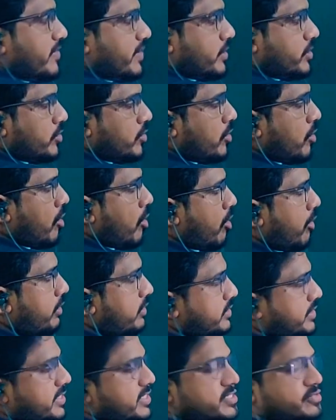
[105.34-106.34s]
even though
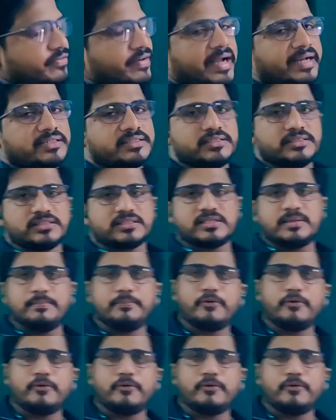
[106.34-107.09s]
all these factors,